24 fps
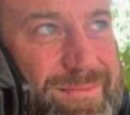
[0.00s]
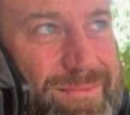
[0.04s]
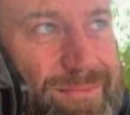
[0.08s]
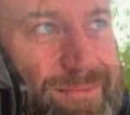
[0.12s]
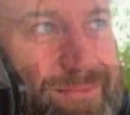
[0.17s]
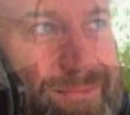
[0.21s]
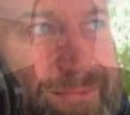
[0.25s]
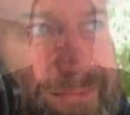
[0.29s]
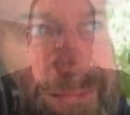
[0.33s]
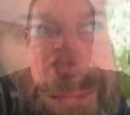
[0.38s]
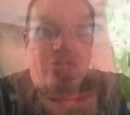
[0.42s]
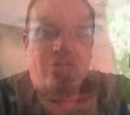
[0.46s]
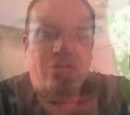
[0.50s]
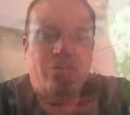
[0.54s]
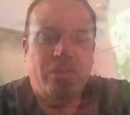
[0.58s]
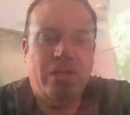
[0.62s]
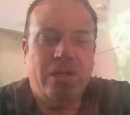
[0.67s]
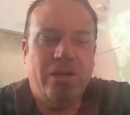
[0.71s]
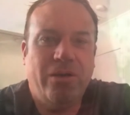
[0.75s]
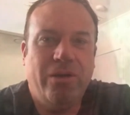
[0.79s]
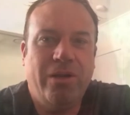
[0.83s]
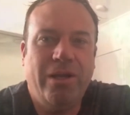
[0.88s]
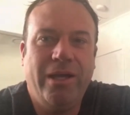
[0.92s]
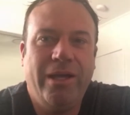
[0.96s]
for having me
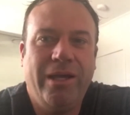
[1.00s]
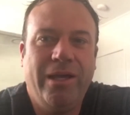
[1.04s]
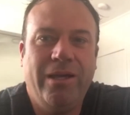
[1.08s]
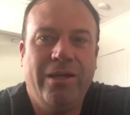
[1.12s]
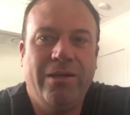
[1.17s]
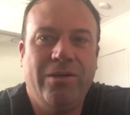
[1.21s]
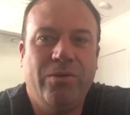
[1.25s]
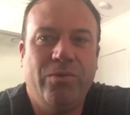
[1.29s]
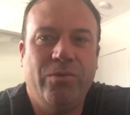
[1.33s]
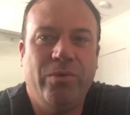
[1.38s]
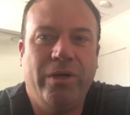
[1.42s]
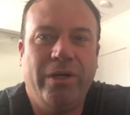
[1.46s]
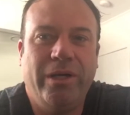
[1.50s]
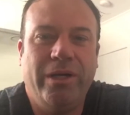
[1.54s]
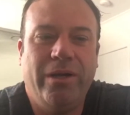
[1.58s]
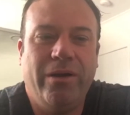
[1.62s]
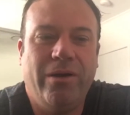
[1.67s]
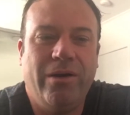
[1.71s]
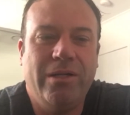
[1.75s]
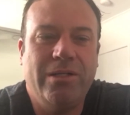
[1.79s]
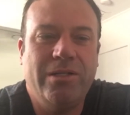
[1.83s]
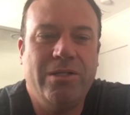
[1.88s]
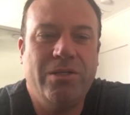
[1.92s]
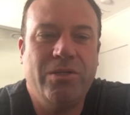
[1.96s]
on here. Really
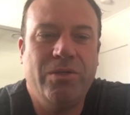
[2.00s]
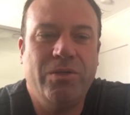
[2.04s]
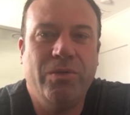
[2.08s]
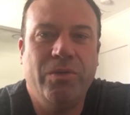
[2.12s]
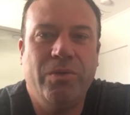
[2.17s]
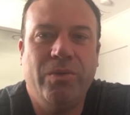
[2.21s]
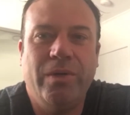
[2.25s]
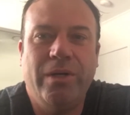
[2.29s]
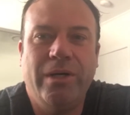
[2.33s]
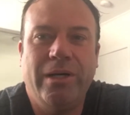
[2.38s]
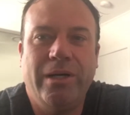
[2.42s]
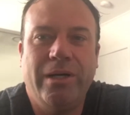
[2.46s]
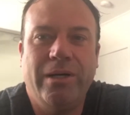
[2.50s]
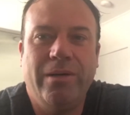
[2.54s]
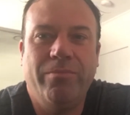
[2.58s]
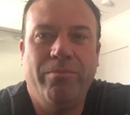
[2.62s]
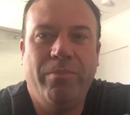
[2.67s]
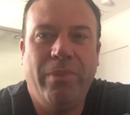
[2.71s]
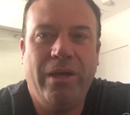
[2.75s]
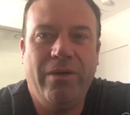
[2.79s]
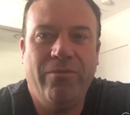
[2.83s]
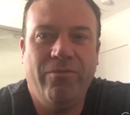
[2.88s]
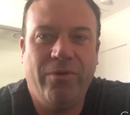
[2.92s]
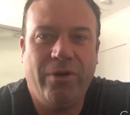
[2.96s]
nice to
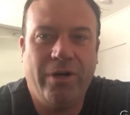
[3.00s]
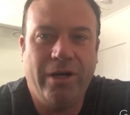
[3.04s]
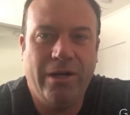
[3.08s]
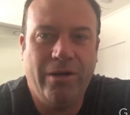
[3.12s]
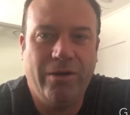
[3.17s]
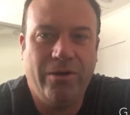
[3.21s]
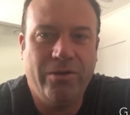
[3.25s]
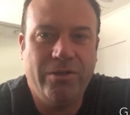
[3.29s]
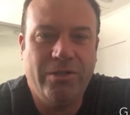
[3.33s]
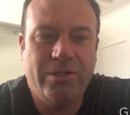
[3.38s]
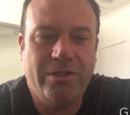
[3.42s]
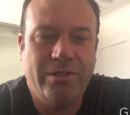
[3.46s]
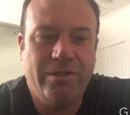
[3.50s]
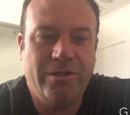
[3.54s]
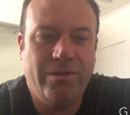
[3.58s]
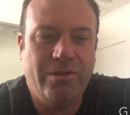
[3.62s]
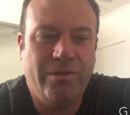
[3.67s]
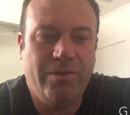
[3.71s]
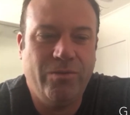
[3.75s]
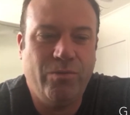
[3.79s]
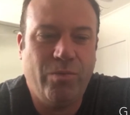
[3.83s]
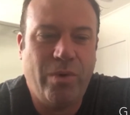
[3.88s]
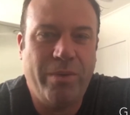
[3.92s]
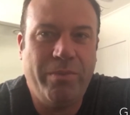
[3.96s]
be invited onto
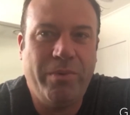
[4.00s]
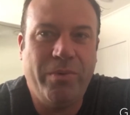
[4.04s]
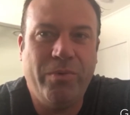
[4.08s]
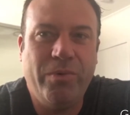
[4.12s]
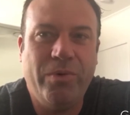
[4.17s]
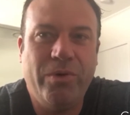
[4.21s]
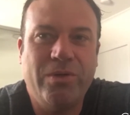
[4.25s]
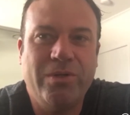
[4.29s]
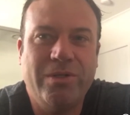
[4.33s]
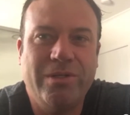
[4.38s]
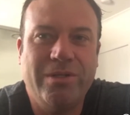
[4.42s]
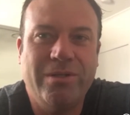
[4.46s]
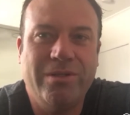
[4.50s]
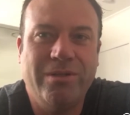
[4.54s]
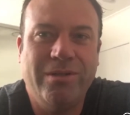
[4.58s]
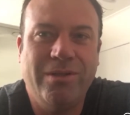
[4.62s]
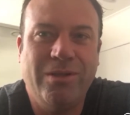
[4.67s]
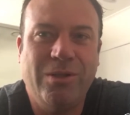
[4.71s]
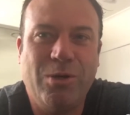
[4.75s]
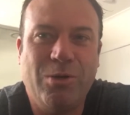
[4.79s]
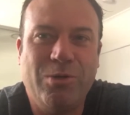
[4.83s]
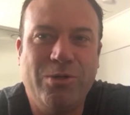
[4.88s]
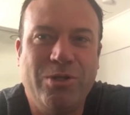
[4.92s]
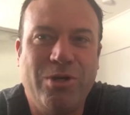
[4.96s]
Webby Walks.
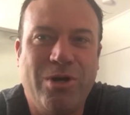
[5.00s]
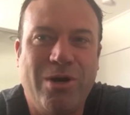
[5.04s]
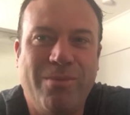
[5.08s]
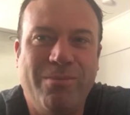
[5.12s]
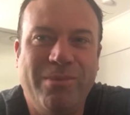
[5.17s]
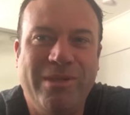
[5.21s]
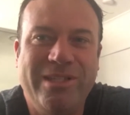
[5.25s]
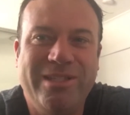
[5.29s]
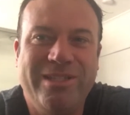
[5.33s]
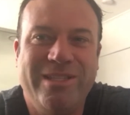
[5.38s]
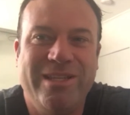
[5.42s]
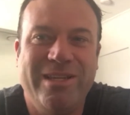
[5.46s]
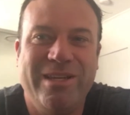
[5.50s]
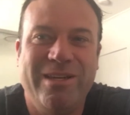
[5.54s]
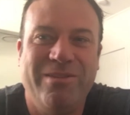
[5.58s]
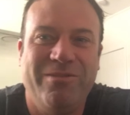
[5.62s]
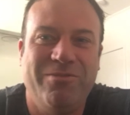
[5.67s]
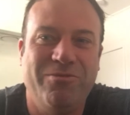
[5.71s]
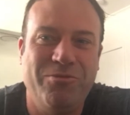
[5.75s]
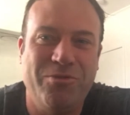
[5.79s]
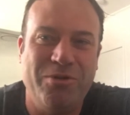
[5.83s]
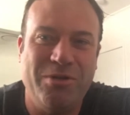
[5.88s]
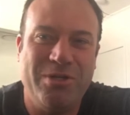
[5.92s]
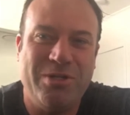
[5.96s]
Long time listener,
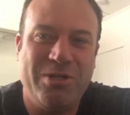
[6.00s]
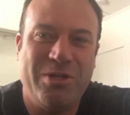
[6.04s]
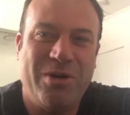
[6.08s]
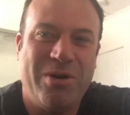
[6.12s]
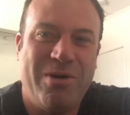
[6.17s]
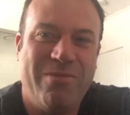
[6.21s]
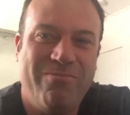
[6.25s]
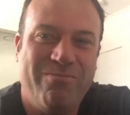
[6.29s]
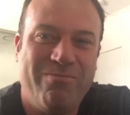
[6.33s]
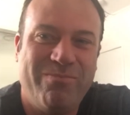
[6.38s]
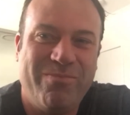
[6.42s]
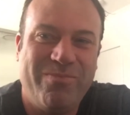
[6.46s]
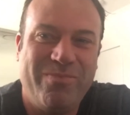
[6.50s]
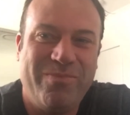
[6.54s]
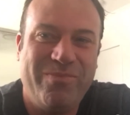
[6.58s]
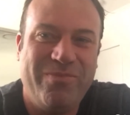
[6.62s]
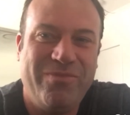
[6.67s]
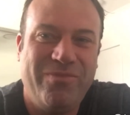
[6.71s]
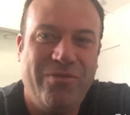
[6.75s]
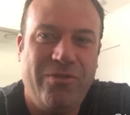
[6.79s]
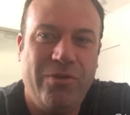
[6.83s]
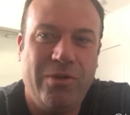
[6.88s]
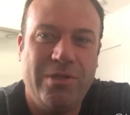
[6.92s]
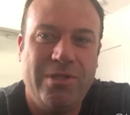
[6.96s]
first time
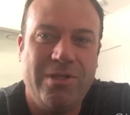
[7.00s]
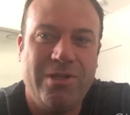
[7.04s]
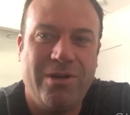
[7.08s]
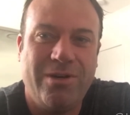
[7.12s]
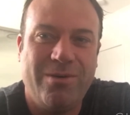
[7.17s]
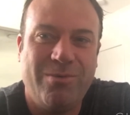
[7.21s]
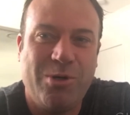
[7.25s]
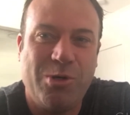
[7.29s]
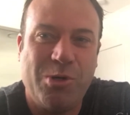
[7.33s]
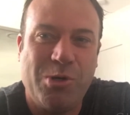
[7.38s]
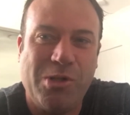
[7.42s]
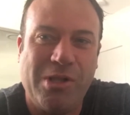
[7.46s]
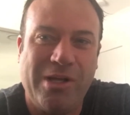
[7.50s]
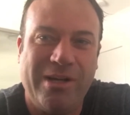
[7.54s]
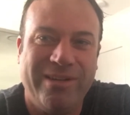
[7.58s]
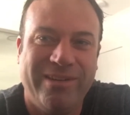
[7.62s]
caller.